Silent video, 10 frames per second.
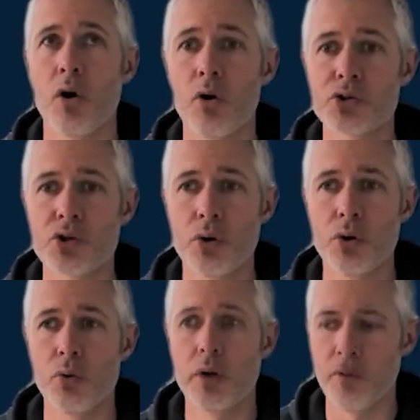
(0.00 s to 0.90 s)

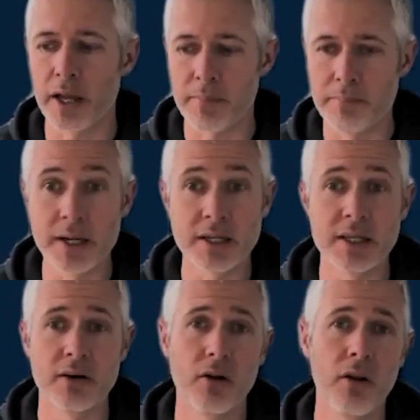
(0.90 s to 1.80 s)
also like a big
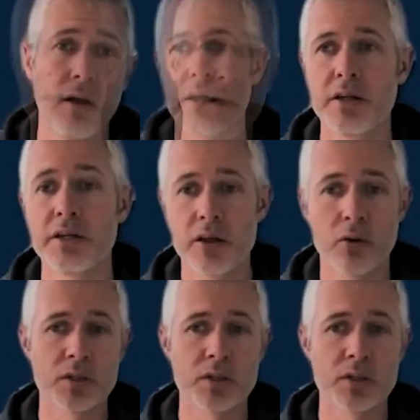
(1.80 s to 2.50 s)
deal. And then the other